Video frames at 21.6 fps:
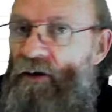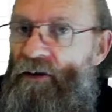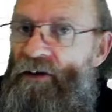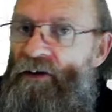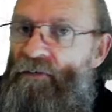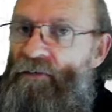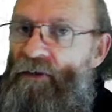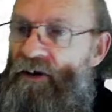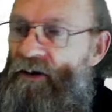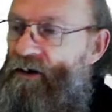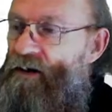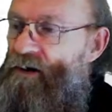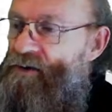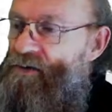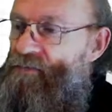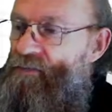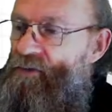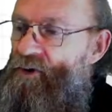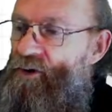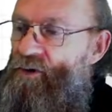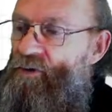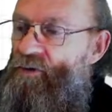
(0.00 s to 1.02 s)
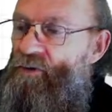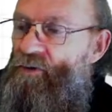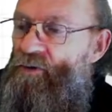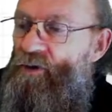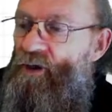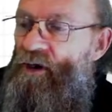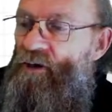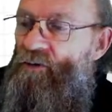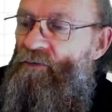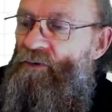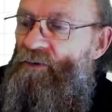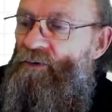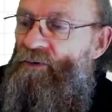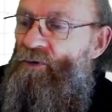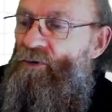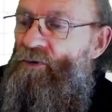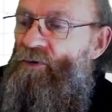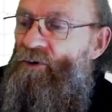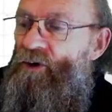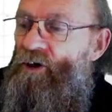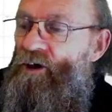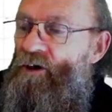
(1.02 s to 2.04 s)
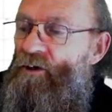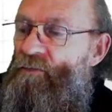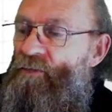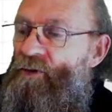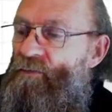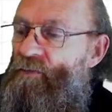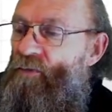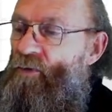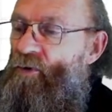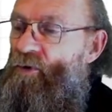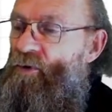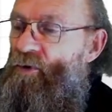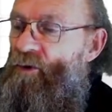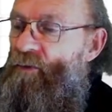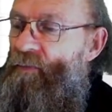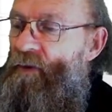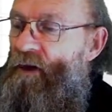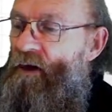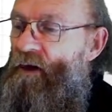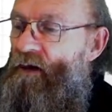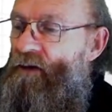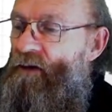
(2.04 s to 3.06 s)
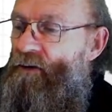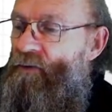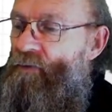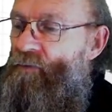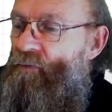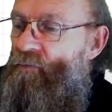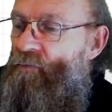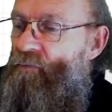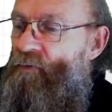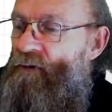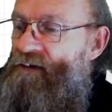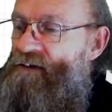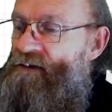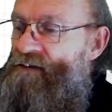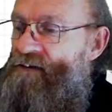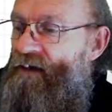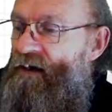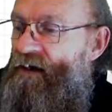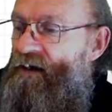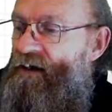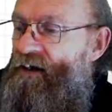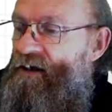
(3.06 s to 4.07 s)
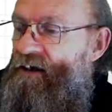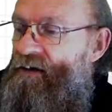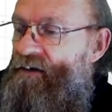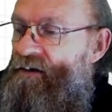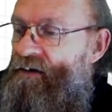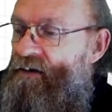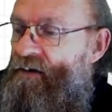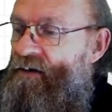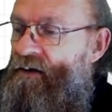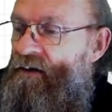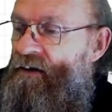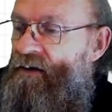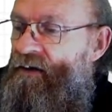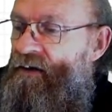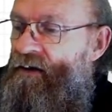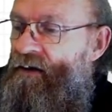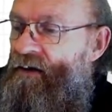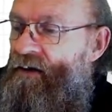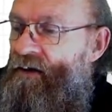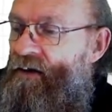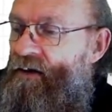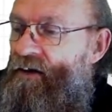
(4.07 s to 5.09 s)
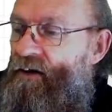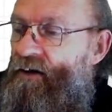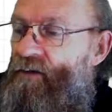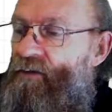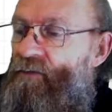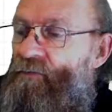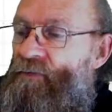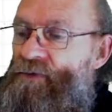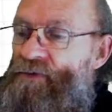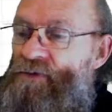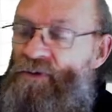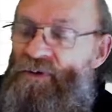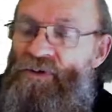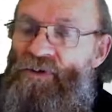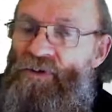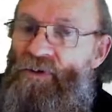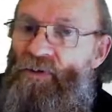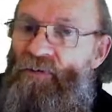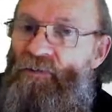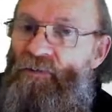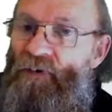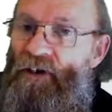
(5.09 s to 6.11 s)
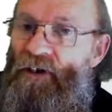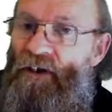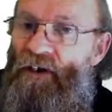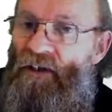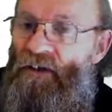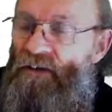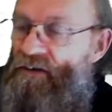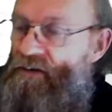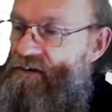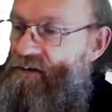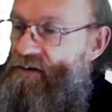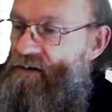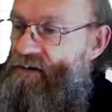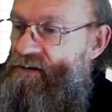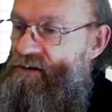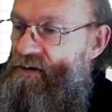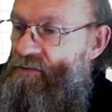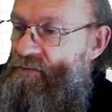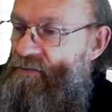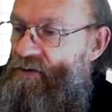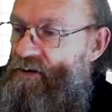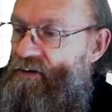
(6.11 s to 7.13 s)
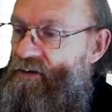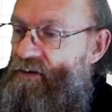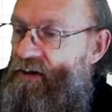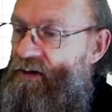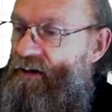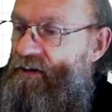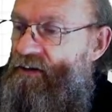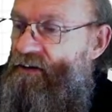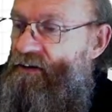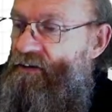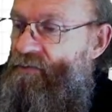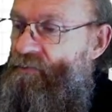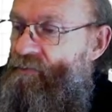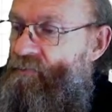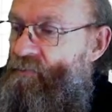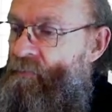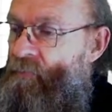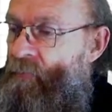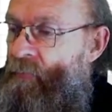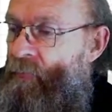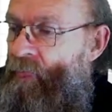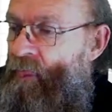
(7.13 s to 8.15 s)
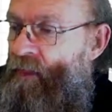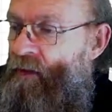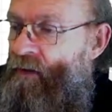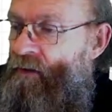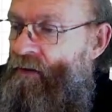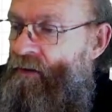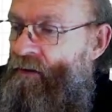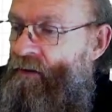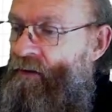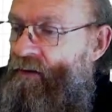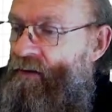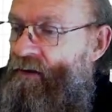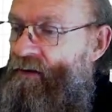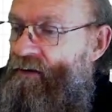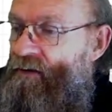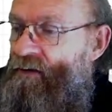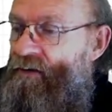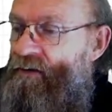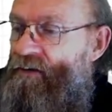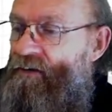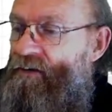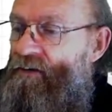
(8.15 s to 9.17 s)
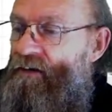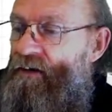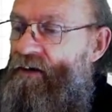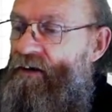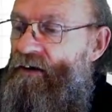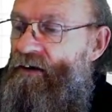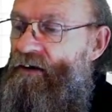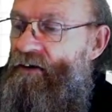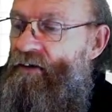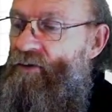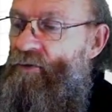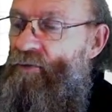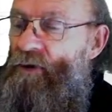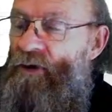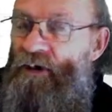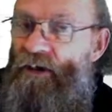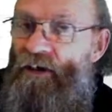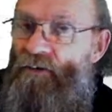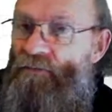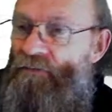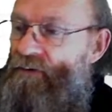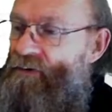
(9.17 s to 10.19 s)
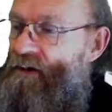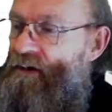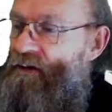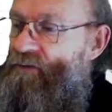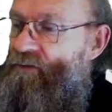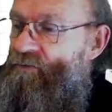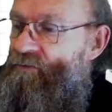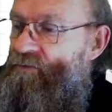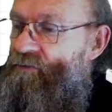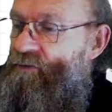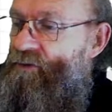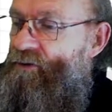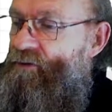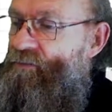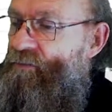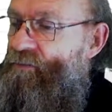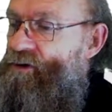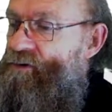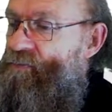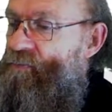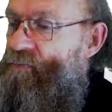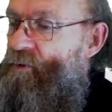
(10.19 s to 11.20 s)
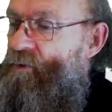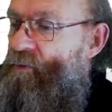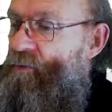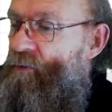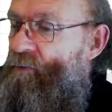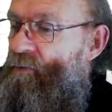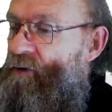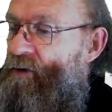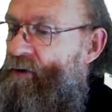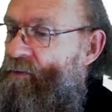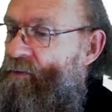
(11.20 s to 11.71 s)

think my next video I will talk a little bit more about fixed scanning, which is also a very interesting subject to handle. And then the one after that will most probably